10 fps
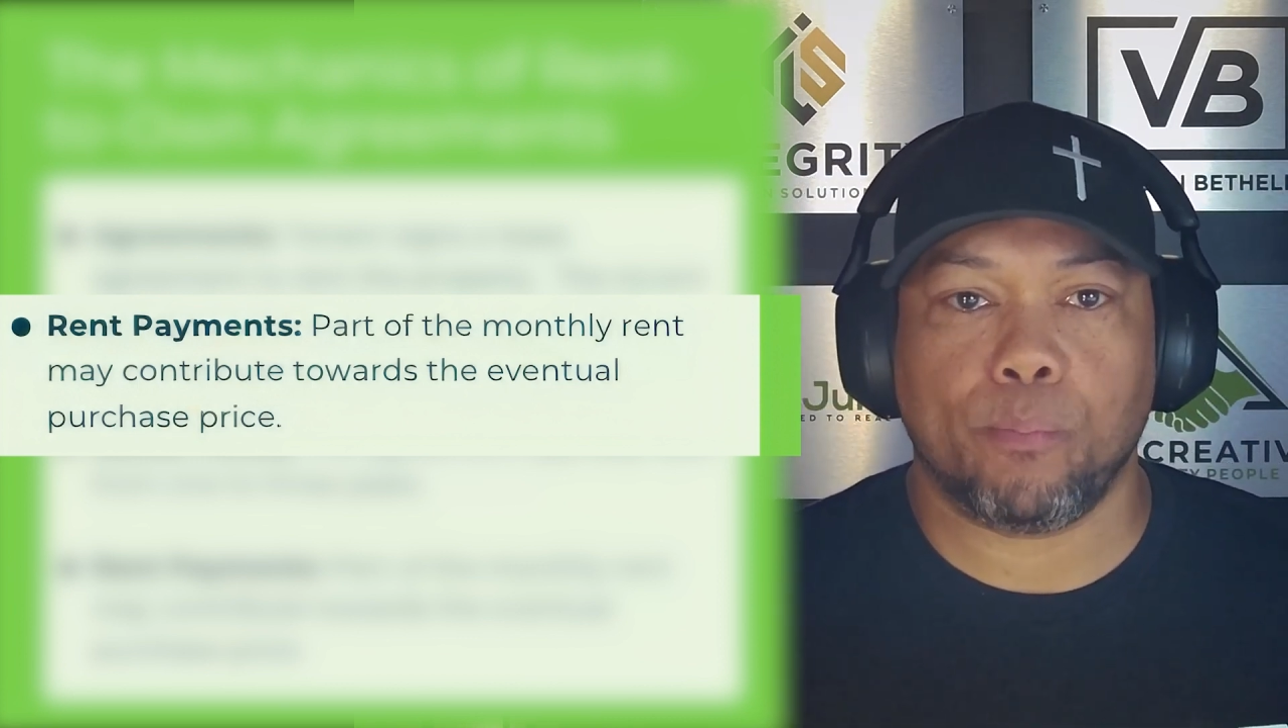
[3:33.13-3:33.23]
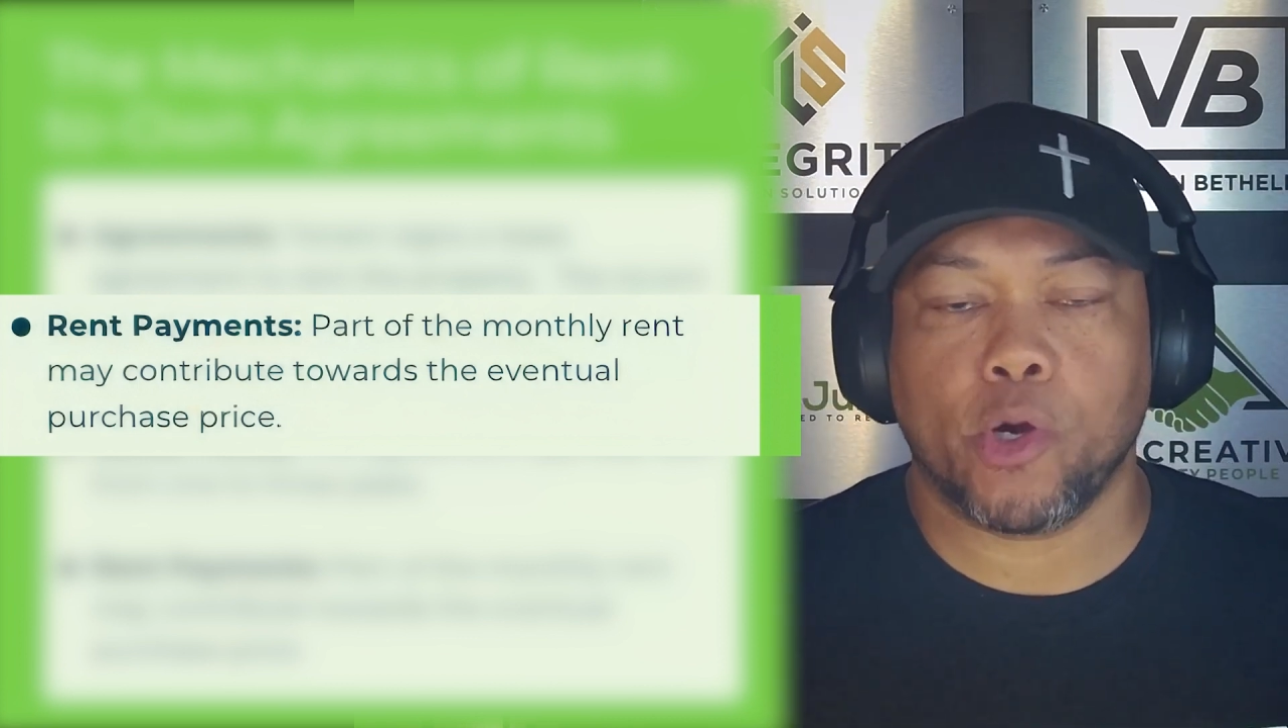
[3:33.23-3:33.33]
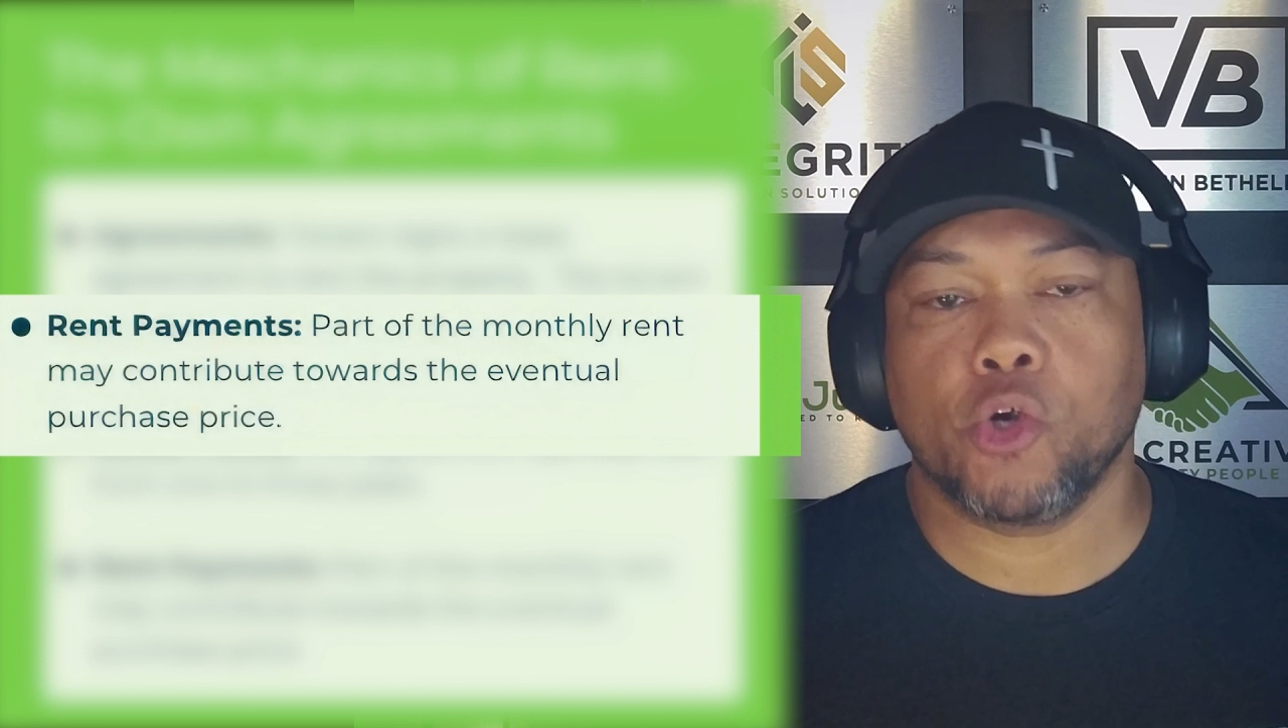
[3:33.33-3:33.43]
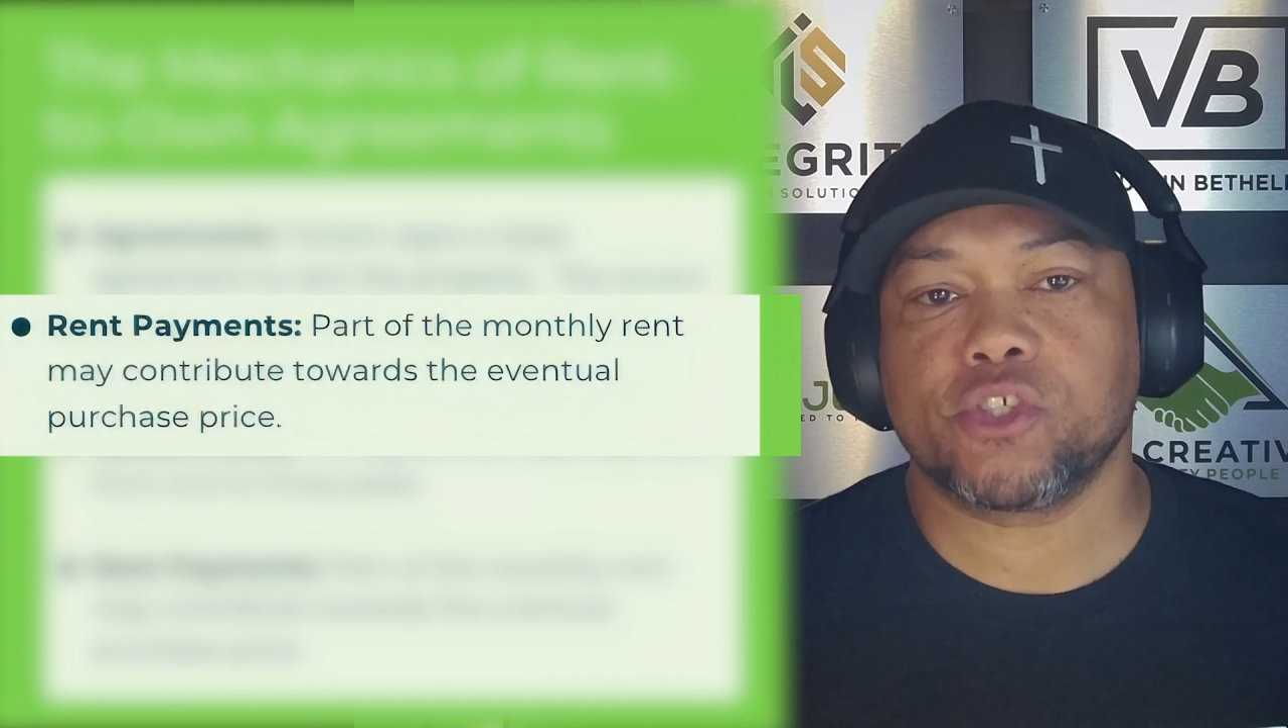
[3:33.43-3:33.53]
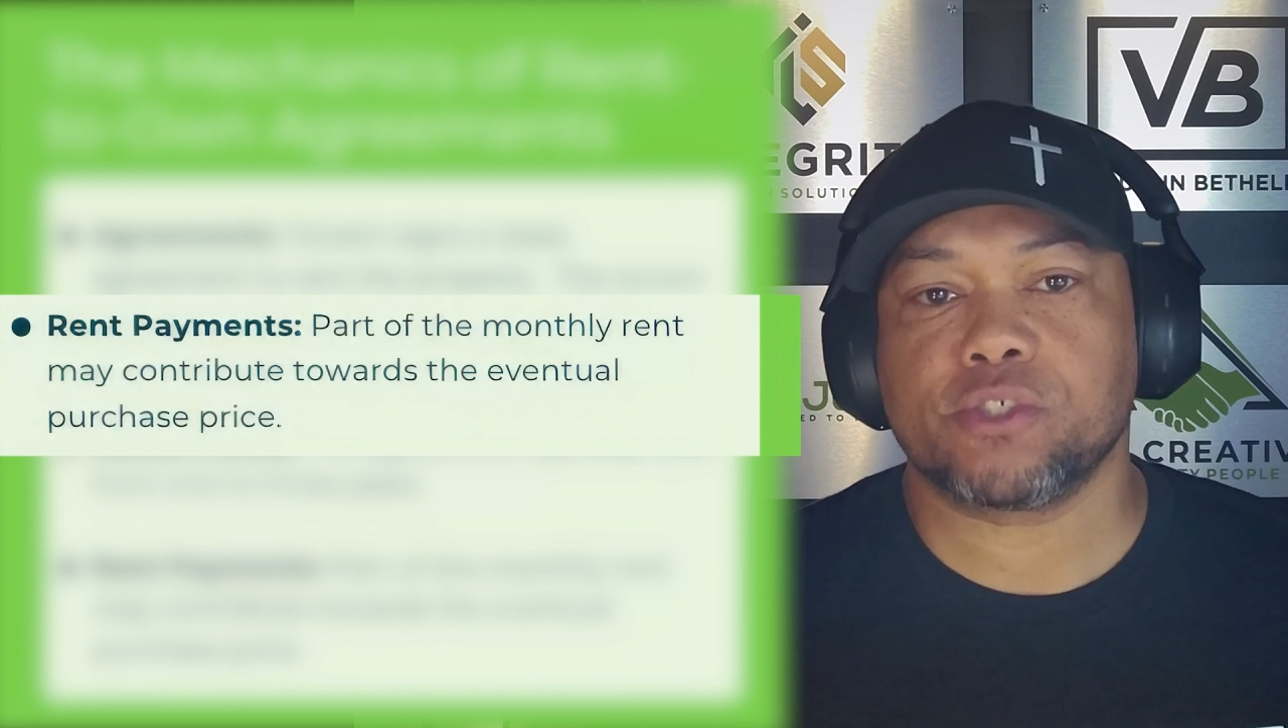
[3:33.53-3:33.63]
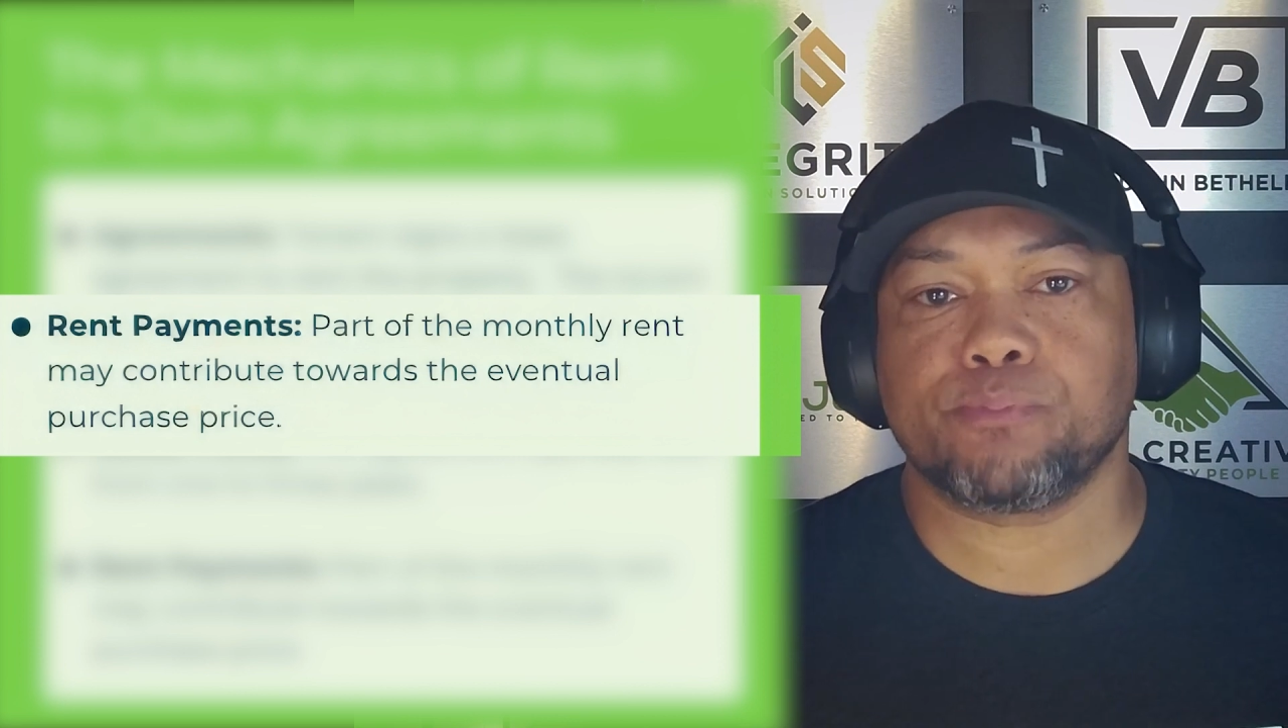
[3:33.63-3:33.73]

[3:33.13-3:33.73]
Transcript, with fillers: purchase